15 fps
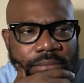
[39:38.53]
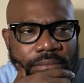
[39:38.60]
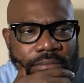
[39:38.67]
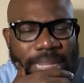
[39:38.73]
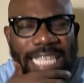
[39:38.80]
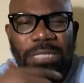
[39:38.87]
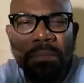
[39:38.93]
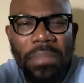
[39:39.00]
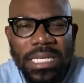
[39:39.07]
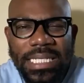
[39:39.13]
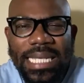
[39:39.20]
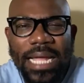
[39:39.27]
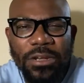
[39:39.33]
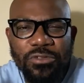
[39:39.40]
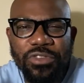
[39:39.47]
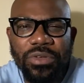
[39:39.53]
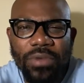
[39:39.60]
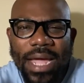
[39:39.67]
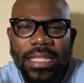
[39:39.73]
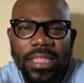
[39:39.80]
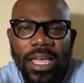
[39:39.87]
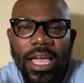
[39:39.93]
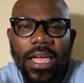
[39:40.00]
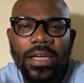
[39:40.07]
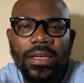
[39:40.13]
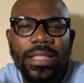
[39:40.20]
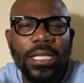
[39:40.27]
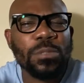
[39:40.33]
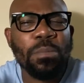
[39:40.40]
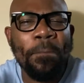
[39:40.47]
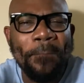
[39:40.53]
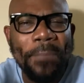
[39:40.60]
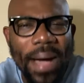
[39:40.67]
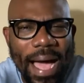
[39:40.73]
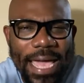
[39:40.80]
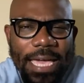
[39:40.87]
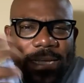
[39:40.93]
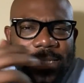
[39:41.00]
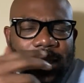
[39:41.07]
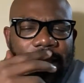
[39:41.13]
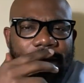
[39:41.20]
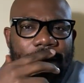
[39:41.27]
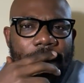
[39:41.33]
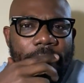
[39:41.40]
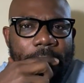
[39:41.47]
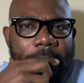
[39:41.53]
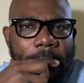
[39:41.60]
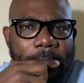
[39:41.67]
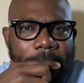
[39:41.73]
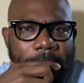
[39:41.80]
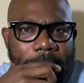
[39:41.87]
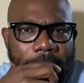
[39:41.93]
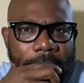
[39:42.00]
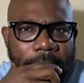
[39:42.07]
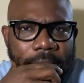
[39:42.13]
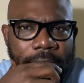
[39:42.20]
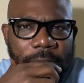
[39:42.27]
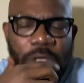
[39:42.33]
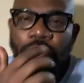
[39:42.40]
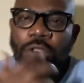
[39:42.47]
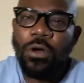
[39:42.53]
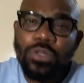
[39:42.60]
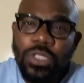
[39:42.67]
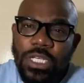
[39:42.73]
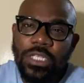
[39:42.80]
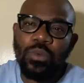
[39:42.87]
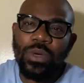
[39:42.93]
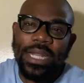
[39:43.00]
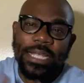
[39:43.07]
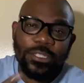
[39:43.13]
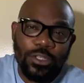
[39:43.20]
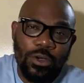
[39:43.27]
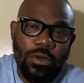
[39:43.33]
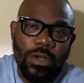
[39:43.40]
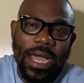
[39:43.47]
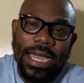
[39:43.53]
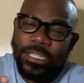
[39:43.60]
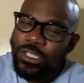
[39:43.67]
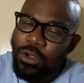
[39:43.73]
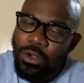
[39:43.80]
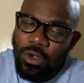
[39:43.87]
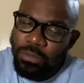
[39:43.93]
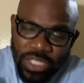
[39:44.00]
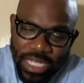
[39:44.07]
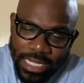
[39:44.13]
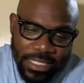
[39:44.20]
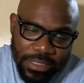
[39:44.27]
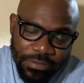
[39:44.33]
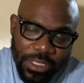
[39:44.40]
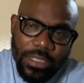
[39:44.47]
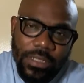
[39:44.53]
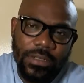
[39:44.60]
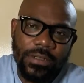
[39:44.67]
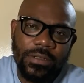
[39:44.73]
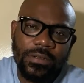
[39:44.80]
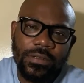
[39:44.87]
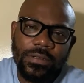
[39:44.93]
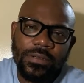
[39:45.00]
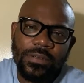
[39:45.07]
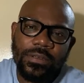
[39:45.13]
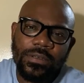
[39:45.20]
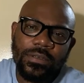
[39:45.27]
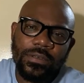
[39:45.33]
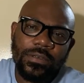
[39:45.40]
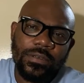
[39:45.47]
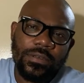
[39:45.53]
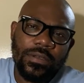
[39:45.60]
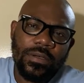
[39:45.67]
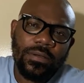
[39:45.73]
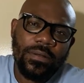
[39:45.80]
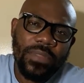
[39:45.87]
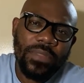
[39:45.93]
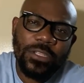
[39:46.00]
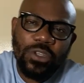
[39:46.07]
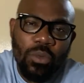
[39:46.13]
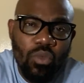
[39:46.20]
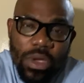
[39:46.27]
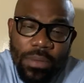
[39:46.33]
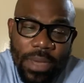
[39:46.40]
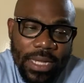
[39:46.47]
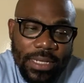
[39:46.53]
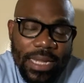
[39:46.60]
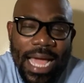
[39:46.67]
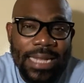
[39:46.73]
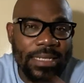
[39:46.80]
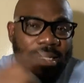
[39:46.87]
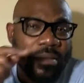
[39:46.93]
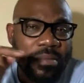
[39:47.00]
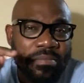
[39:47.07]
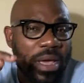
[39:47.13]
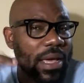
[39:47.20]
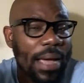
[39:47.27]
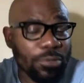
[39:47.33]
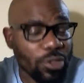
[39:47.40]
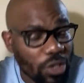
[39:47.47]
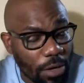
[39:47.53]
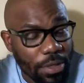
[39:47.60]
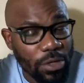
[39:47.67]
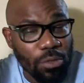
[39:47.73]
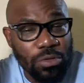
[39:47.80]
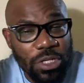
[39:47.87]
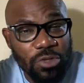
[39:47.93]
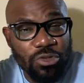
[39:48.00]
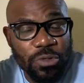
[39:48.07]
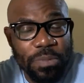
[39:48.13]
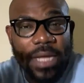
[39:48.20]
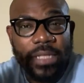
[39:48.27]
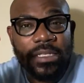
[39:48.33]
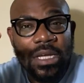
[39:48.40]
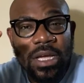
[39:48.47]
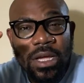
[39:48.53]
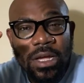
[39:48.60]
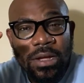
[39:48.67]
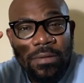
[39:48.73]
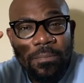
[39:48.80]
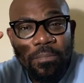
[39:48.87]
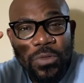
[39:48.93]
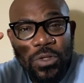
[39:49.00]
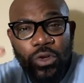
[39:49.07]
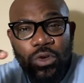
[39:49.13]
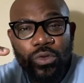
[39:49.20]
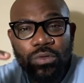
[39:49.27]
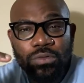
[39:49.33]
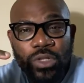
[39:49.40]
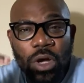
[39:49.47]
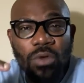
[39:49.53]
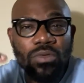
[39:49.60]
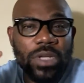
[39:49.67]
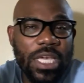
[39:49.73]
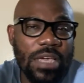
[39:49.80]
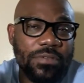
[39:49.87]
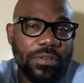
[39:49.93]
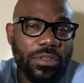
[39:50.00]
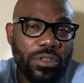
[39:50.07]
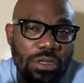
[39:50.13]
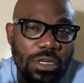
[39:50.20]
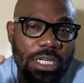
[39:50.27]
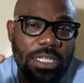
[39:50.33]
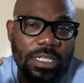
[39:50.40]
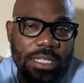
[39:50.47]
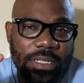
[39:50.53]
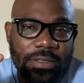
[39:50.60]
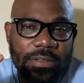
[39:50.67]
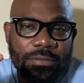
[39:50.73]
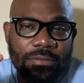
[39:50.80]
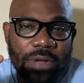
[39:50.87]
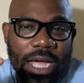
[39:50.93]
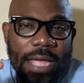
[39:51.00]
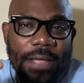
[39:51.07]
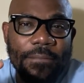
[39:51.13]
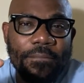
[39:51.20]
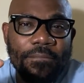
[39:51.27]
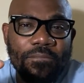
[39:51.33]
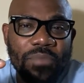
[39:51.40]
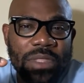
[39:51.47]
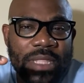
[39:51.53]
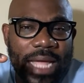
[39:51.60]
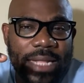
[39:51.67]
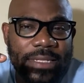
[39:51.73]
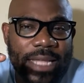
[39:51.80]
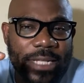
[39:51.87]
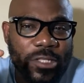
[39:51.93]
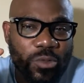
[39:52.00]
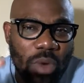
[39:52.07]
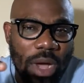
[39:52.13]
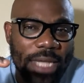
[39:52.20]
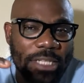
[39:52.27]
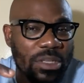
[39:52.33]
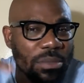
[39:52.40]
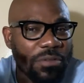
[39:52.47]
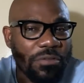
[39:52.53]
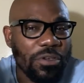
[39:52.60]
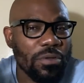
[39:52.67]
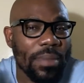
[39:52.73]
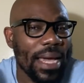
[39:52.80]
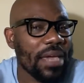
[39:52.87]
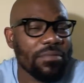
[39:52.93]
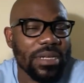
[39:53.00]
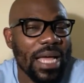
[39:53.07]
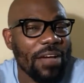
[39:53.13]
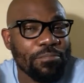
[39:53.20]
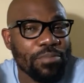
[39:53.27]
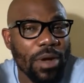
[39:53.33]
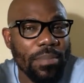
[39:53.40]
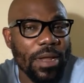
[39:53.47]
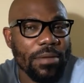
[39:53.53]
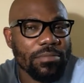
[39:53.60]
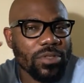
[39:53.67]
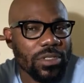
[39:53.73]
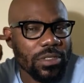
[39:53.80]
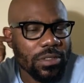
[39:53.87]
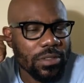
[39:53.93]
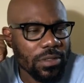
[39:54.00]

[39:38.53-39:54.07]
That's misandry right there. That's bias. You notice when I talk objectively. There's some women, and I'm sorry, no disrespect. You don't even look at it, right? That's why some of you might even have problems.